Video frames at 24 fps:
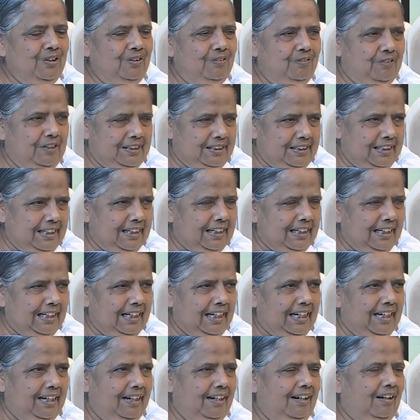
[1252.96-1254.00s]

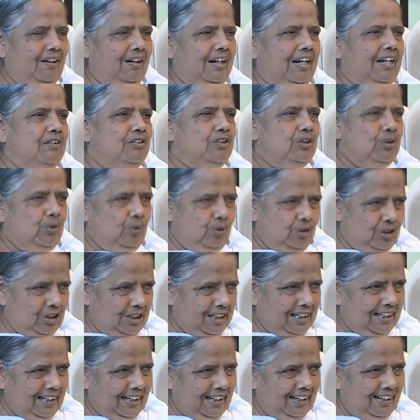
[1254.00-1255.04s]
physically and
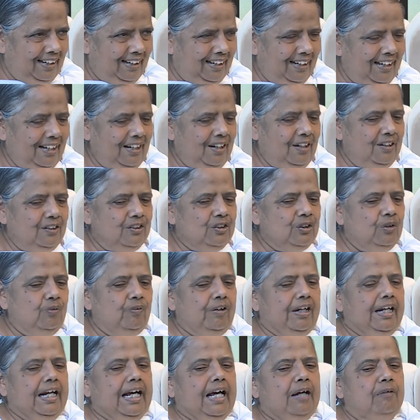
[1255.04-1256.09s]
socially. So
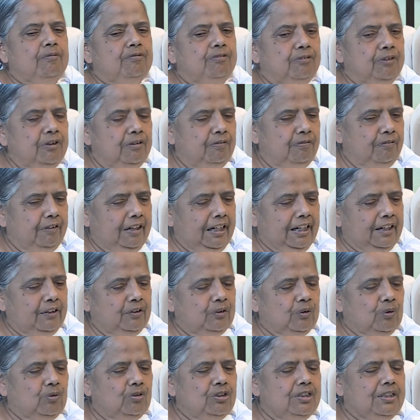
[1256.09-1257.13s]
when I'm fulfilling
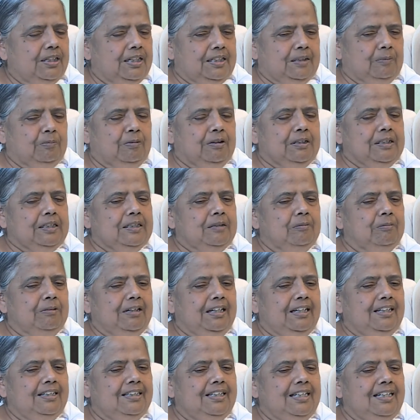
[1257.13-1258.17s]
those
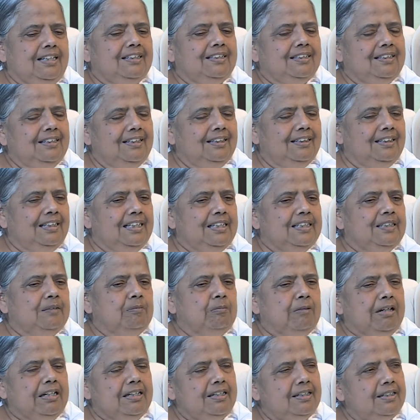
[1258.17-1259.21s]
responsibilities, this
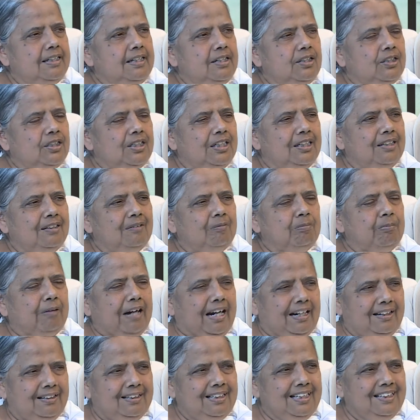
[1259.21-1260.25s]
meditation
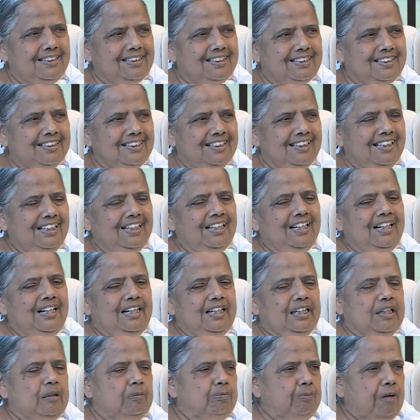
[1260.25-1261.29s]
practice,
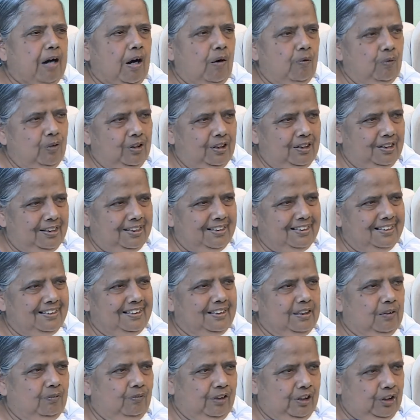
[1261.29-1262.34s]
the powers,
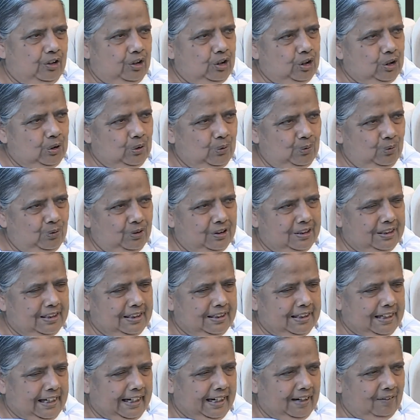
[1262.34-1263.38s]
the virtues
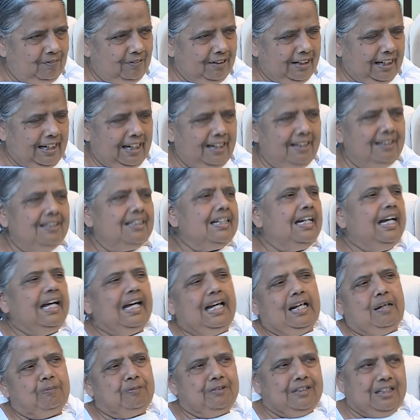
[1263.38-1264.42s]
that I have gained
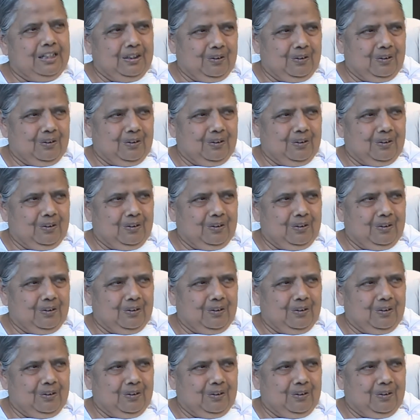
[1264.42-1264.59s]
helps a